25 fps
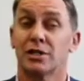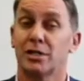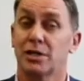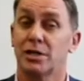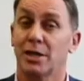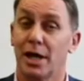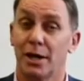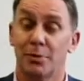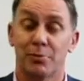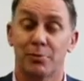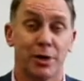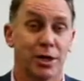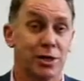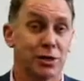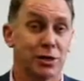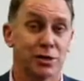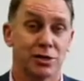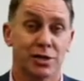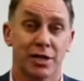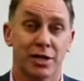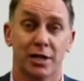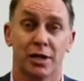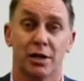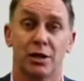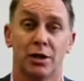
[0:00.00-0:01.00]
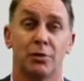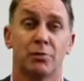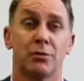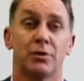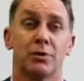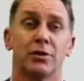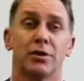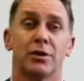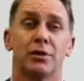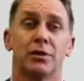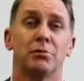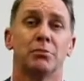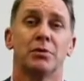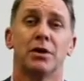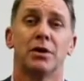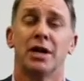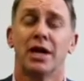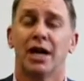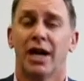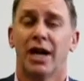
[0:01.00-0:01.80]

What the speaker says: see how patients get along with them,